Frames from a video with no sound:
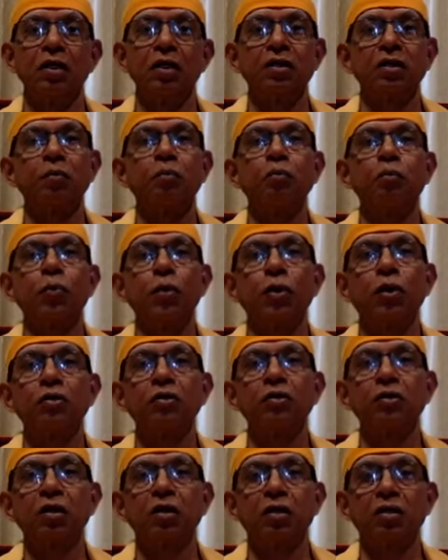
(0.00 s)
at some
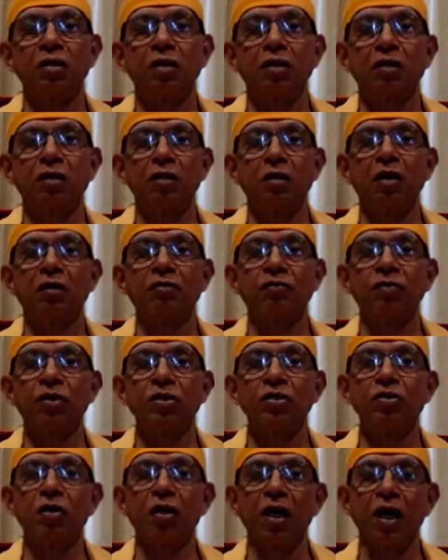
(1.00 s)
point or other of
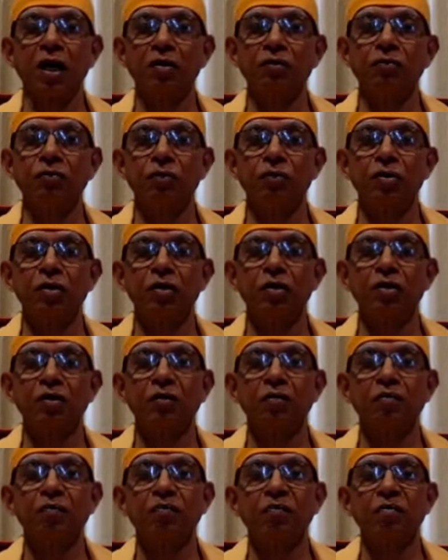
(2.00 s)
one's life.
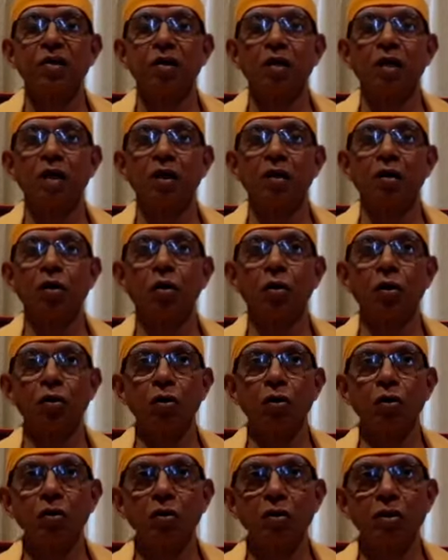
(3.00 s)
And
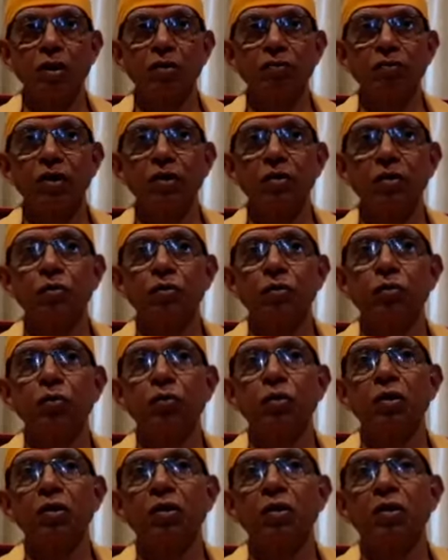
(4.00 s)
all that we
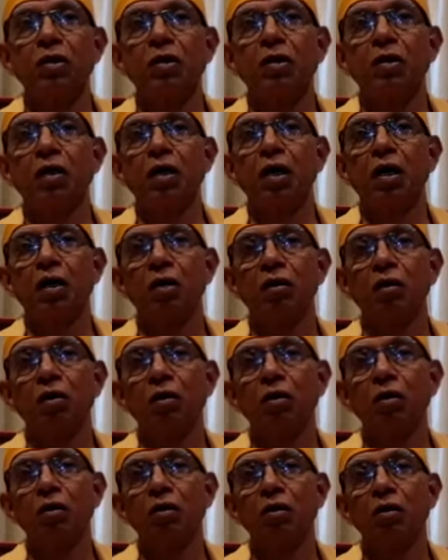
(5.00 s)
do are
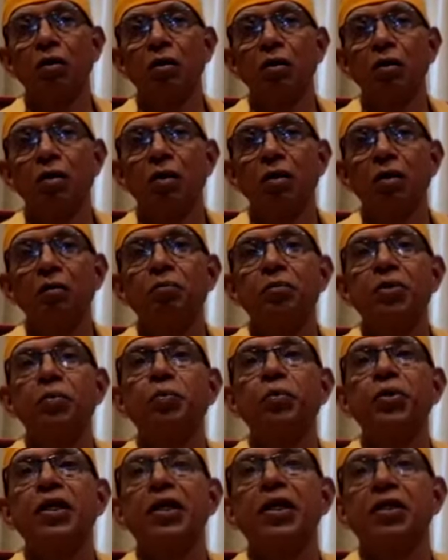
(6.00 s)
all
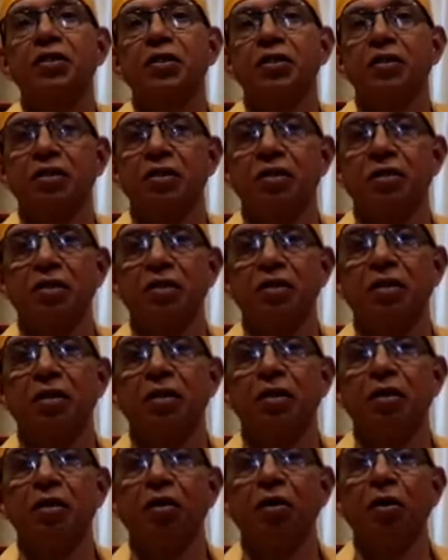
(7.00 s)
preparations
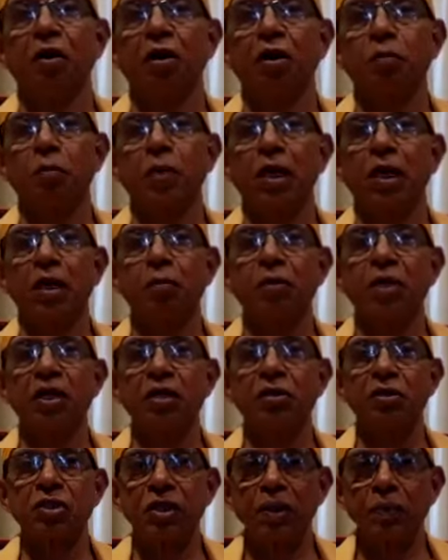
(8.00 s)
or
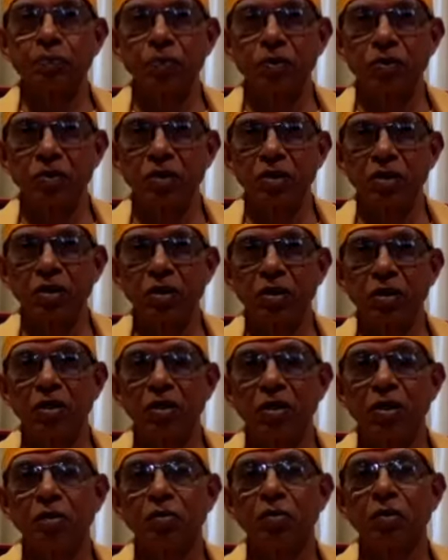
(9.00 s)
preliminary steps
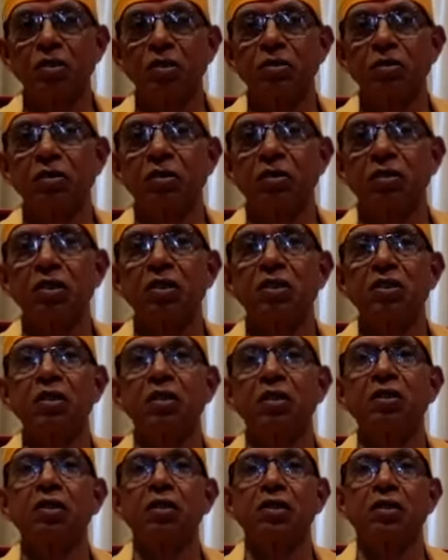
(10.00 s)
towards
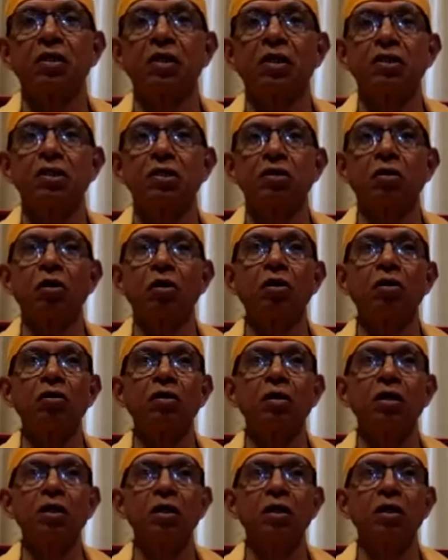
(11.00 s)
reaching that
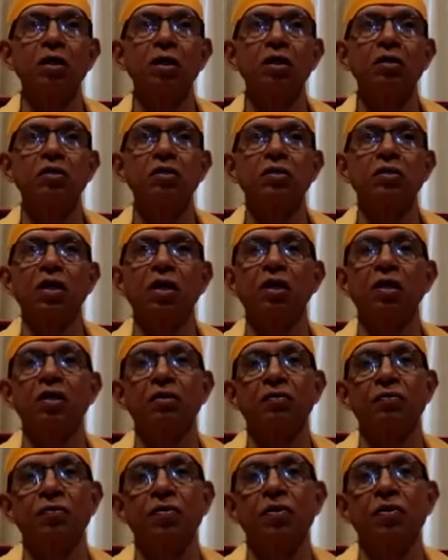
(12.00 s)
extraordinary
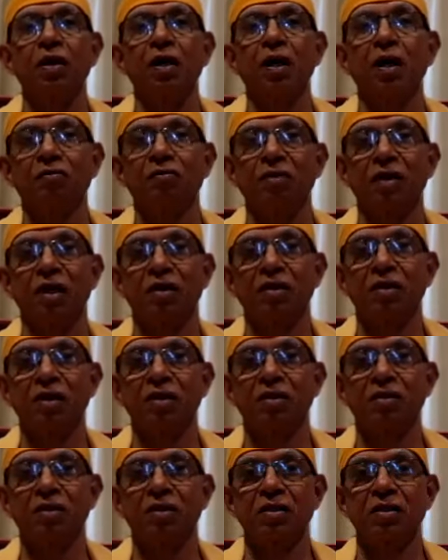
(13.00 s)
state of
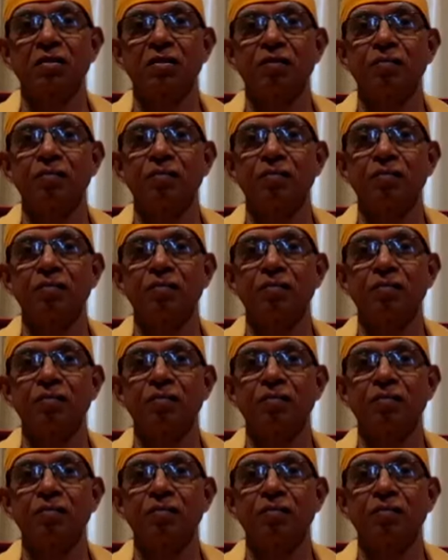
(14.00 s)
awareness.